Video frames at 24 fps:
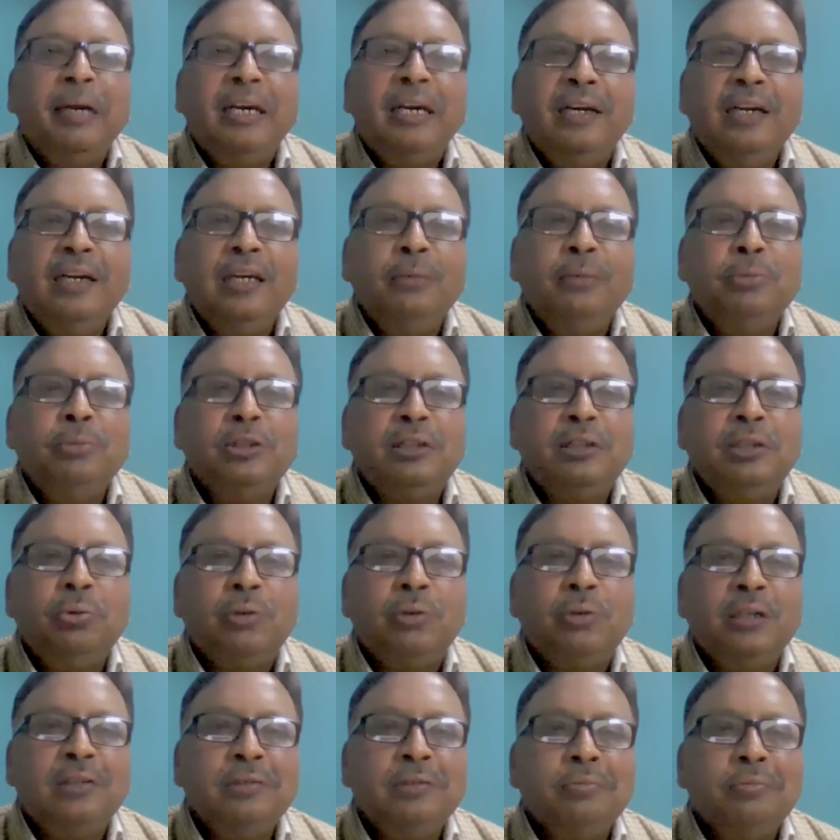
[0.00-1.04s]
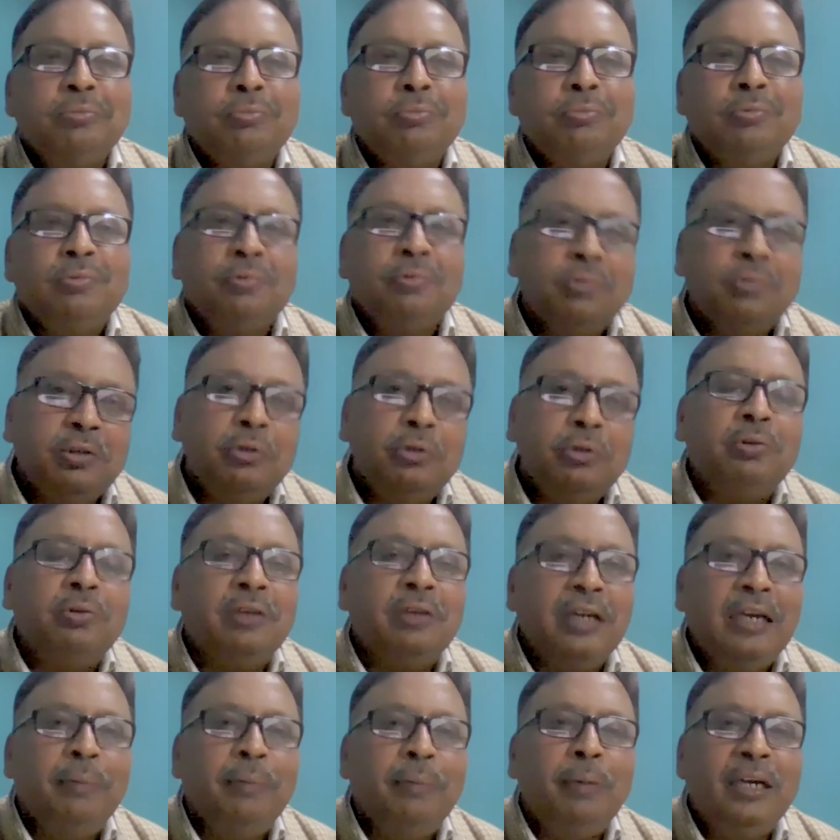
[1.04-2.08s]
big names. You
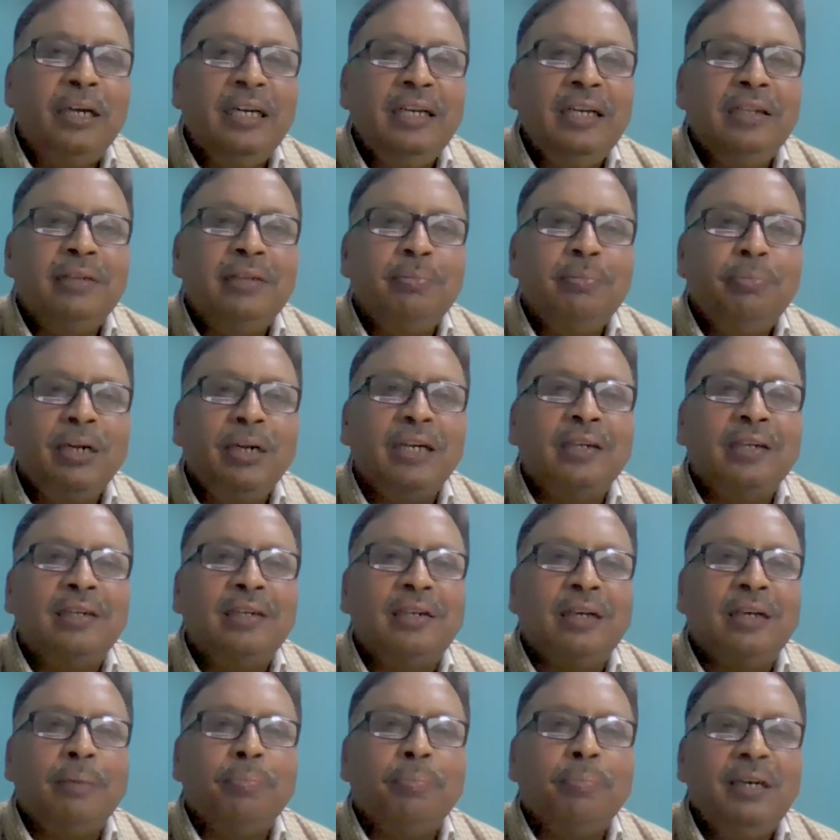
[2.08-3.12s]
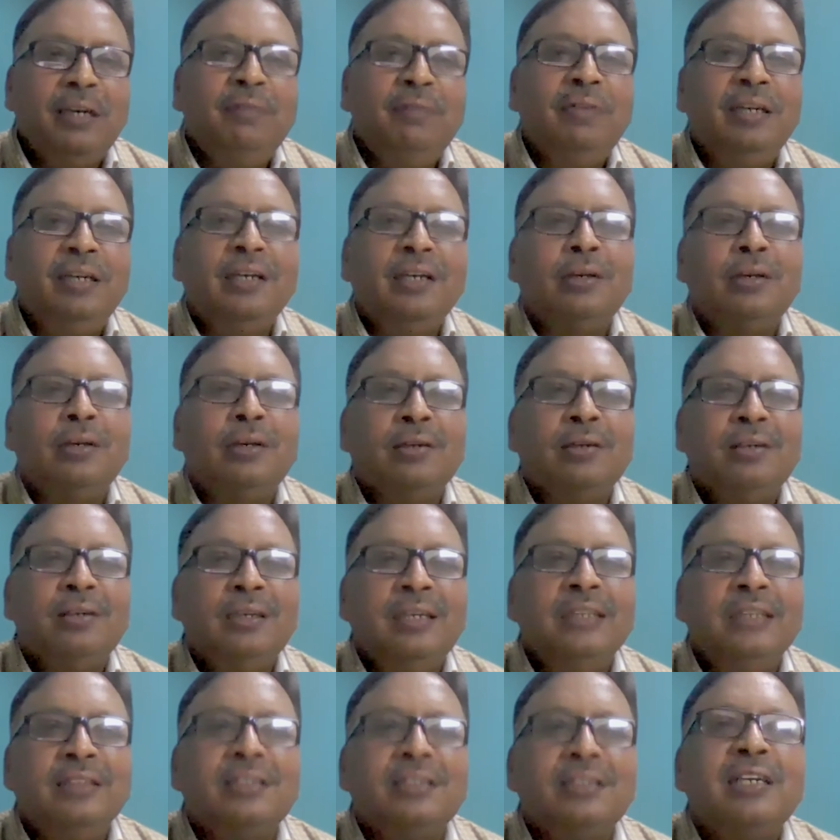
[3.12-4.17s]
name any big company, we are
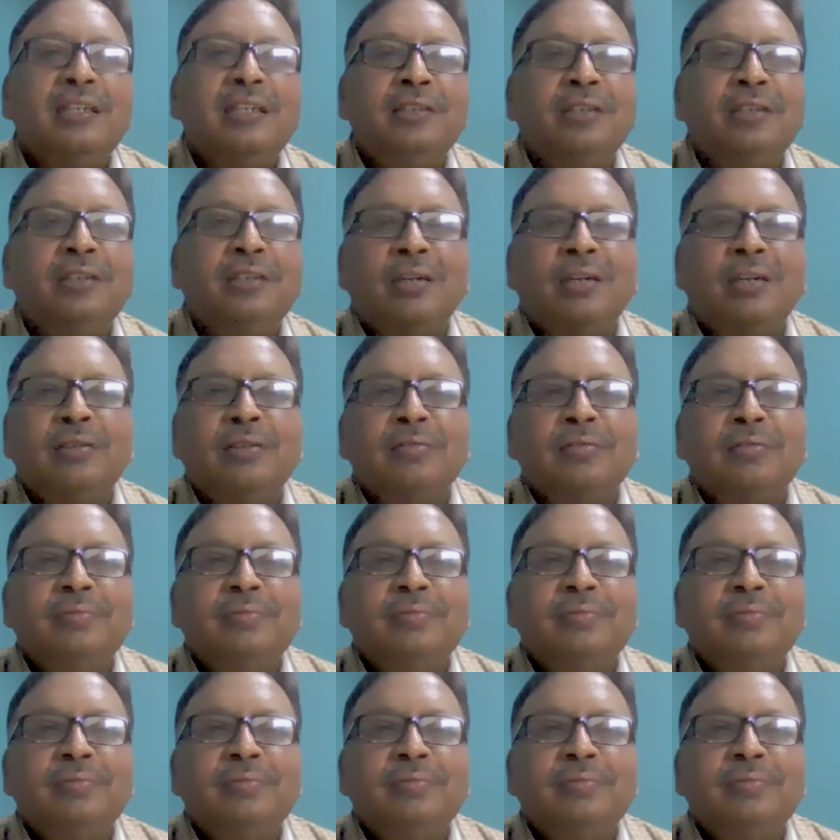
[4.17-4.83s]
inside there.